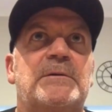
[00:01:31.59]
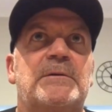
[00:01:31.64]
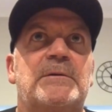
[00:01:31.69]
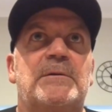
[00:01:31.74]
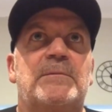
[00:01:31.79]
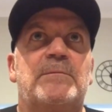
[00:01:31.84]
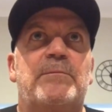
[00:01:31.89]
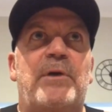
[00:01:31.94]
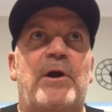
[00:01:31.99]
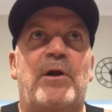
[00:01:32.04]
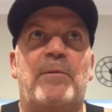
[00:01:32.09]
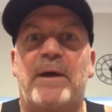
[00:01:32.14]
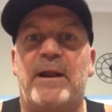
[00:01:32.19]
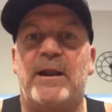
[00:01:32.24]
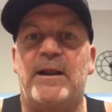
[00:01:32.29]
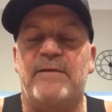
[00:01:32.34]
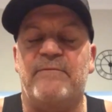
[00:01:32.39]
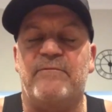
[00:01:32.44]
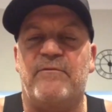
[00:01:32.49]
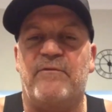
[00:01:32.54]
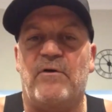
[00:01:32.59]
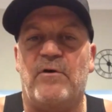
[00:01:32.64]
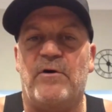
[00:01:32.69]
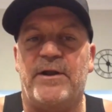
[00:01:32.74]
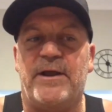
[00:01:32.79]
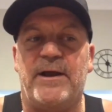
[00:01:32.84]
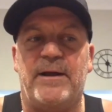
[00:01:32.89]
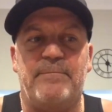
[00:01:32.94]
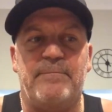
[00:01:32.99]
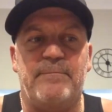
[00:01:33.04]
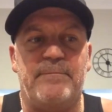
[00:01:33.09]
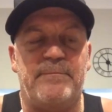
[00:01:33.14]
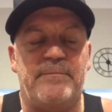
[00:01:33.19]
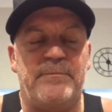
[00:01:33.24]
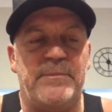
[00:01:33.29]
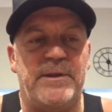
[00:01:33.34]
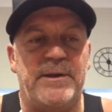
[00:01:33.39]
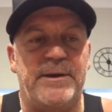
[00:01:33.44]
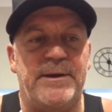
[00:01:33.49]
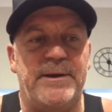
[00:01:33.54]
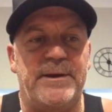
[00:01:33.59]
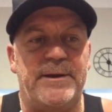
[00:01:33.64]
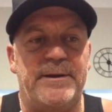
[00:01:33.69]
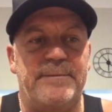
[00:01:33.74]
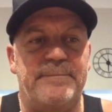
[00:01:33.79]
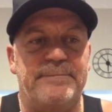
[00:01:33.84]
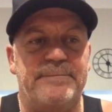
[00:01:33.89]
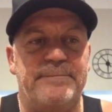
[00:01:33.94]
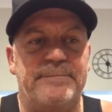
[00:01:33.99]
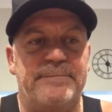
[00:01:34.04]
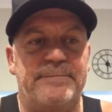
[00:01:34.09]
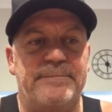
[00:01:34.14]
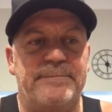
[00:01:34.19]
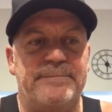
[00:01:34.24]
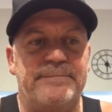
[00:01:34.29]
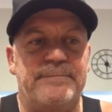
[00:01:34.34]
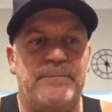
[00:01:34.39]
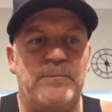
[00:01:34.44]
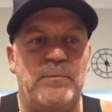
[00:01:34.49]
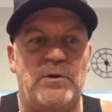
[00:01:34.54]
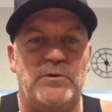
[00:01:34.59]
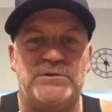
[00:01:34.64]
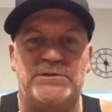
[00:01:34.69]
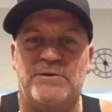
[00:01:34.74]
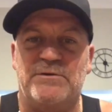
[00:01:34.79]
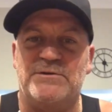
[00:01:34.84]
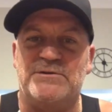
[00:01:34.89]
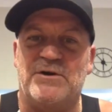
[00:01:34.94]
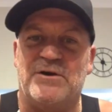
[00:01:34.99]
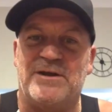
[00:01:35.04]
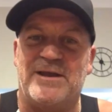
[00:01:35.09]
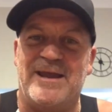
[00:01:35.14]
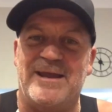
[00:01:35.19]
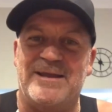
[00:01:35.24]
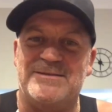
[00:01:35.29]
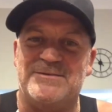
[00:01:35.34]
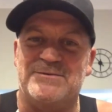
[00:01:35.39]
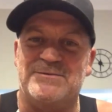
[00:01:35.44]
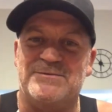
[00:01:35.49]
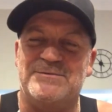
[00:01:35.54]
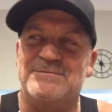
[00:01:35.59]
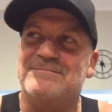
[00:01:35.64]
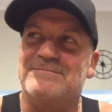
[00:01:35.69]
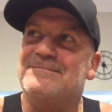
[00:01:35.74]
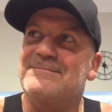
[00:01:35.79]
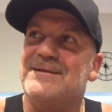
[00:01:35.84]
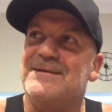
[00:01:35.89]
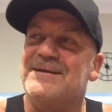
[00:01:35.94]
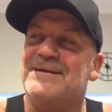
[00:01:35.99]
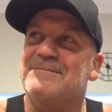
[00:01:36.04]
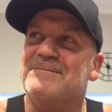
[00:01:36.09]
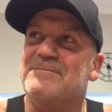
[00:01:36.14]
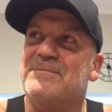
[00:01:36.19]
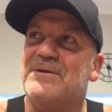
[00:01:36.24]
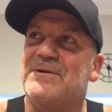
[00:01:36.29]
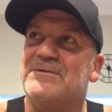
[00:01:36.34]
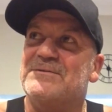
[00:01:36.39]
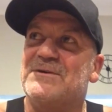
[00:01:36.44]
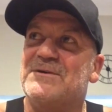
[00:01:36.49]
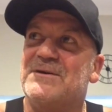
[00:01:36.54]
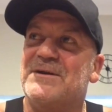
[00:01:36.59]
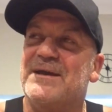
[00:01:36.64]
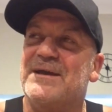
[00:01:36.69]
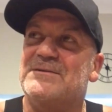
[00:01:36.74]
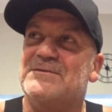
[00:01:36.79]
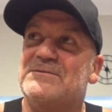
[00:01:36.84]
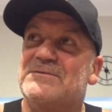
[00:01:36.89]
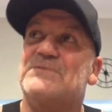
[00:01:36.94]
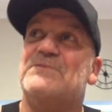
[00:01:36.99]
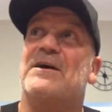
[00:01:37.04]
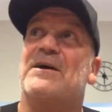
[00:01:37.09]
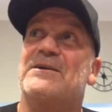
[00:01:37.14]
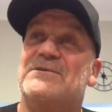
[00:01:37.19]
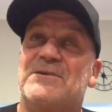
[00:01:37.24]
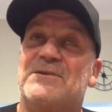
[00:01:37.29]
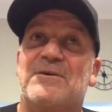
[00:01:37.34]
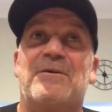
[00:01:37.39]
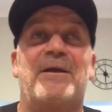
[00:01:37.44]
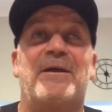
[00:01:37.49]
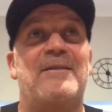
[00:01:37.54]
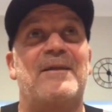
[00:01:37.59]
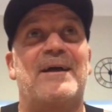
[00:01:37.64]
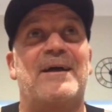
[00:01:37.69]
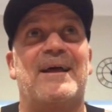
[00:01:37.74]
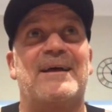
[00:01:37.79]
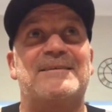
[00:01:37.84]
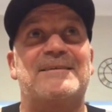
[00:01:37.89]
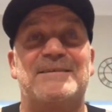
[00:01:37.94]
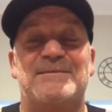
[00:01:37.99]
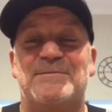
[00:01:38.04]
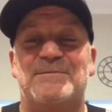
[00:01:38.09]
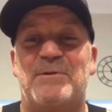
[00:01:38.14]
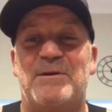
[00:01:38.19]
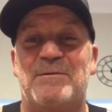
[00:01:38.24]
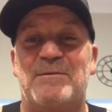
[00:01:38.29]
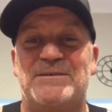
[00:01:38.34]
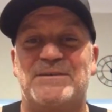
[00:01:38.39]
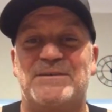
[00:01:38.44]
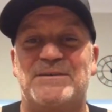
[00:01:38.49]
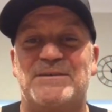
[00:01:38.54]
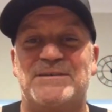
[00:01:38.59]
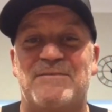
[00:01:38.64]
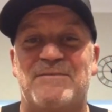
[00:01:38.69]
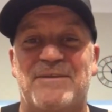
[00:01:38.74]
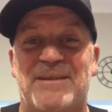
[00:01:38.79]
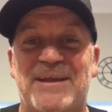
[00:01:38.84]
Parramatta never fired up. World Series got cancelled. What else got cancelled? Australian Title and the Classics, pretty much everything.